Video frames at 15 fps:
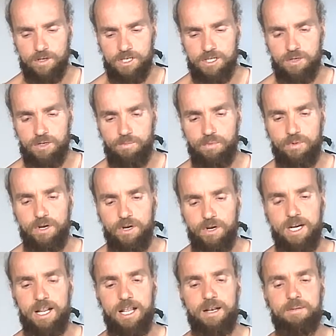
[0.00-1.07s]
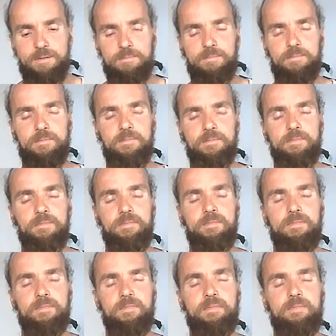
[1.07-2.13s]
As you breathe in,
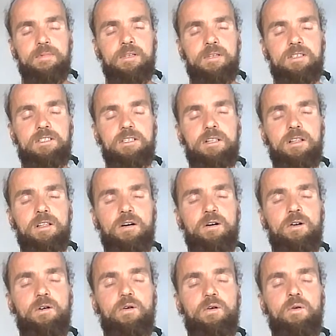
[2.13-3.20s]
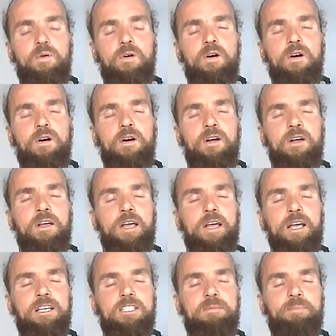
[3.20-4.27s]
a slow
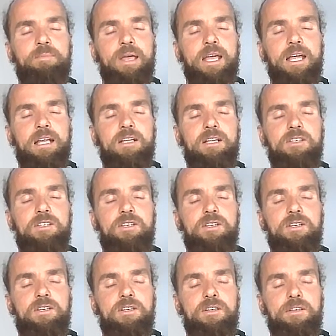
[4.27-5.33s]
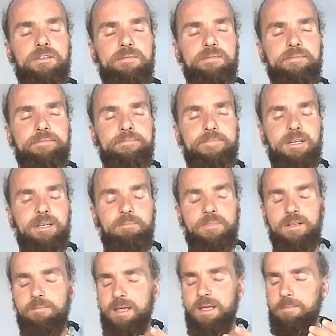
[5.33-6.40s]
expansion, make
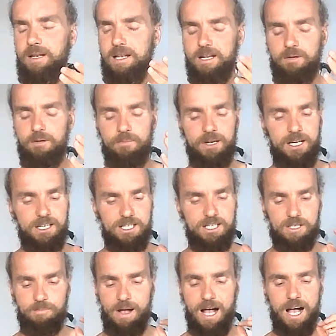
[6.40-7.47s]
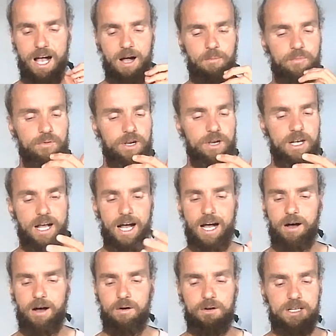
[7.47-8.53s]
maybe little mini smile, breathe
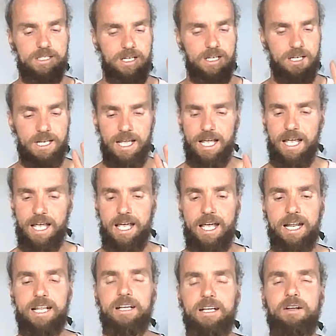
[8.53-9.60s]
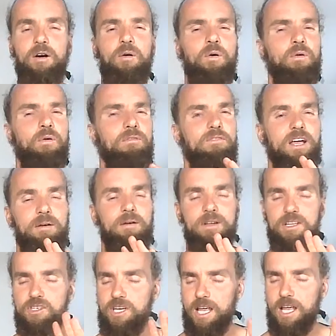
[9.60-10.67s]
out, it's a letting go. All very
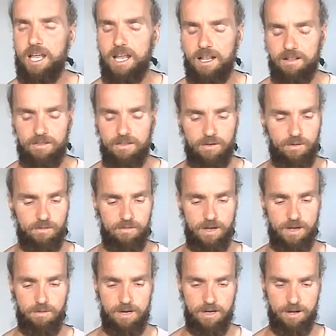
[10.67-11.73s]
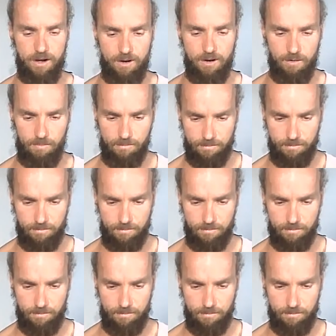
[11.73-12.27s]
gentle, very calm.